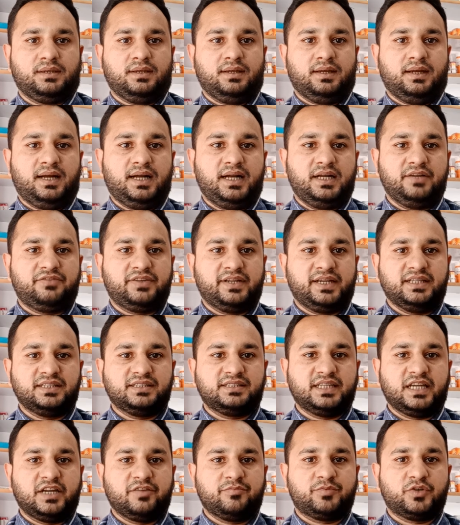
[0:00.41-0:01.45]
Hi
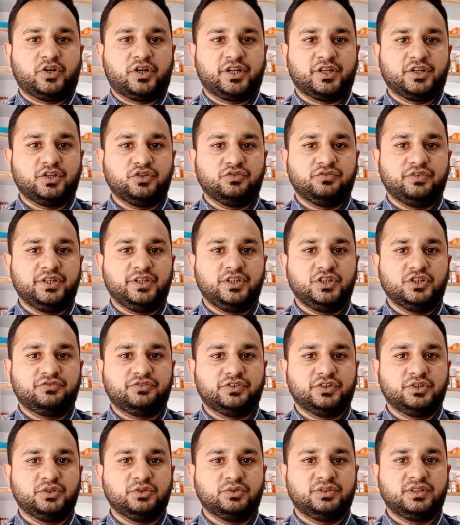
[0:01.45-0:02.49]
friends, I've brought a new video
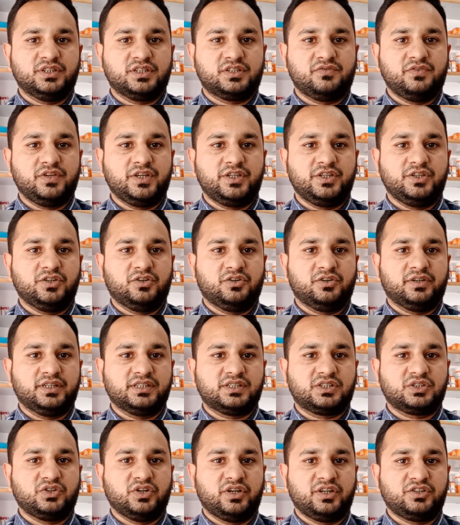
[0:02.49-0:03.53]
for you. This video
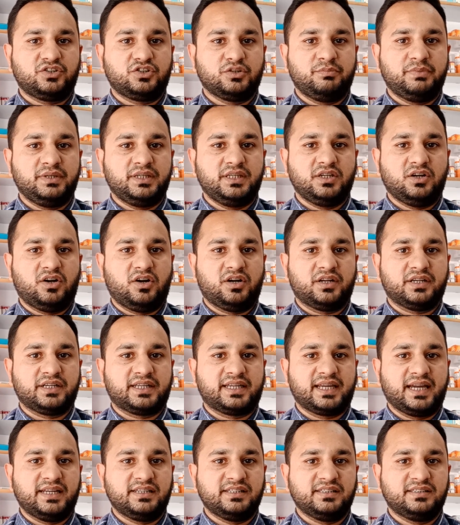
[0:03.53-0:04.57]
is going to be on
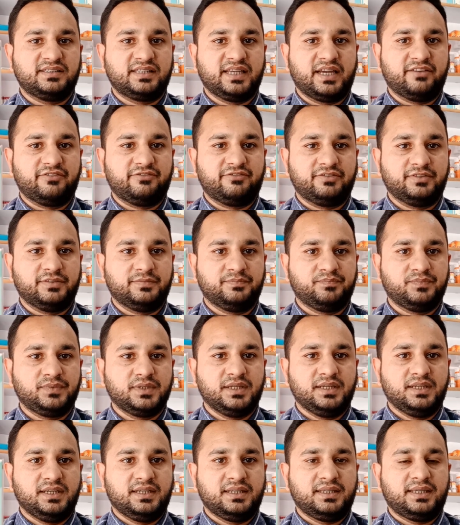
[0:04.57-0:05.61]
Caricef.
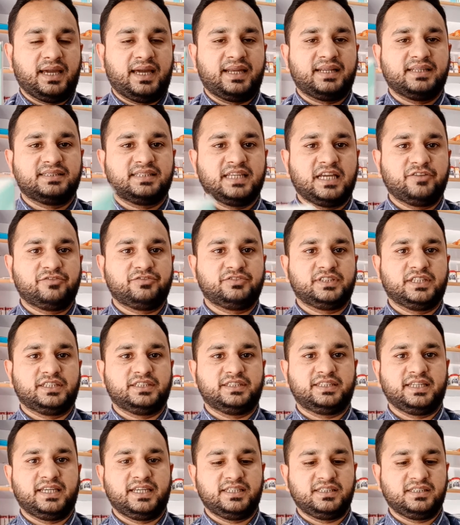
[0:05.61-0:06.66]
Caricef
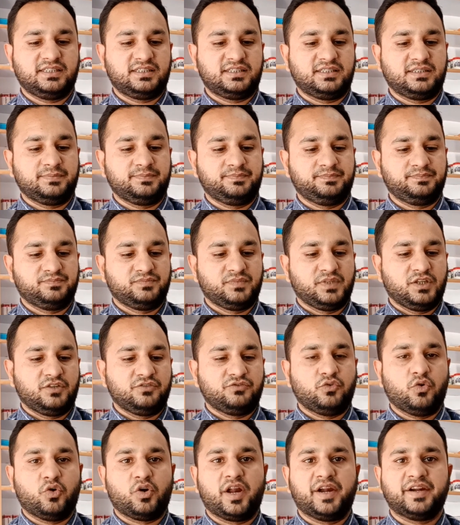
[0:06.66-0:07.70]
contains
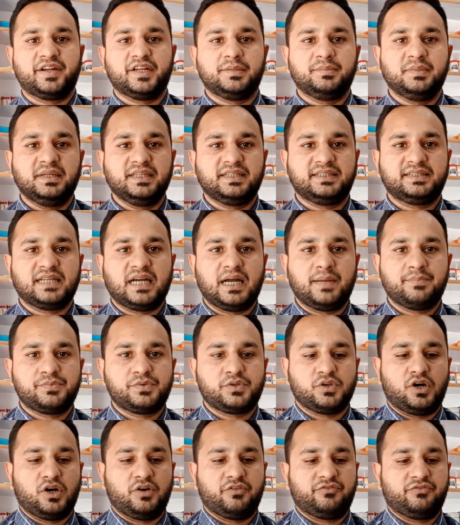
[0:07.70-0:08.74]
400
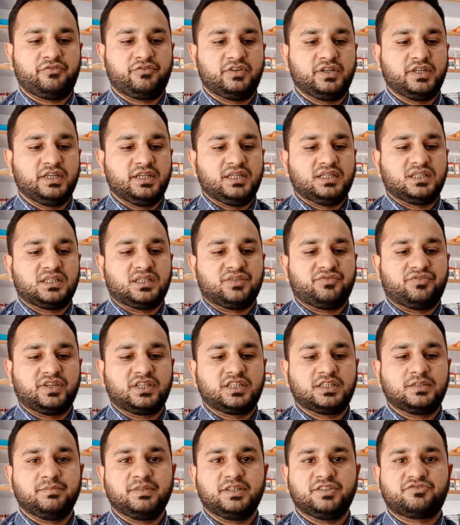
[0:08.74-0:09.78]
milligrams of
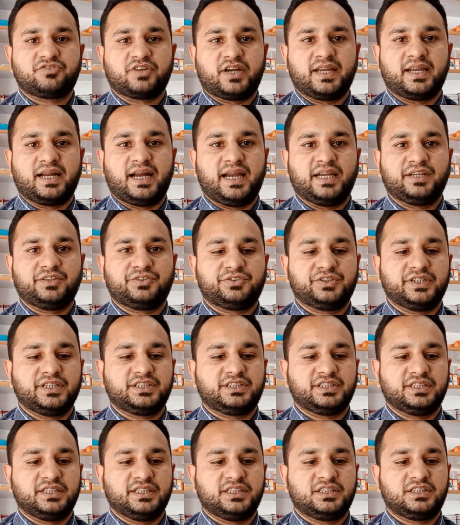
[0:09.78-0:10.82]
Cefixime Trihydrate
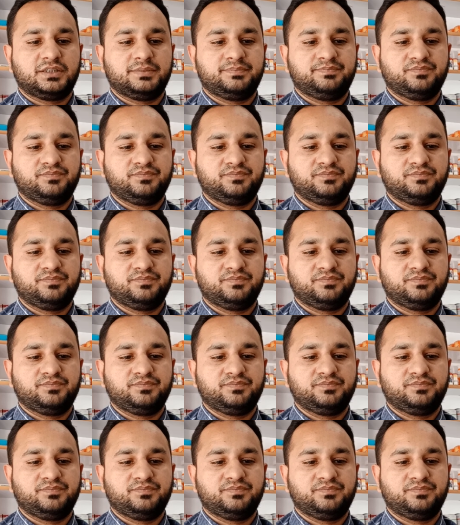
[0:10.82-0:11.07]
in it.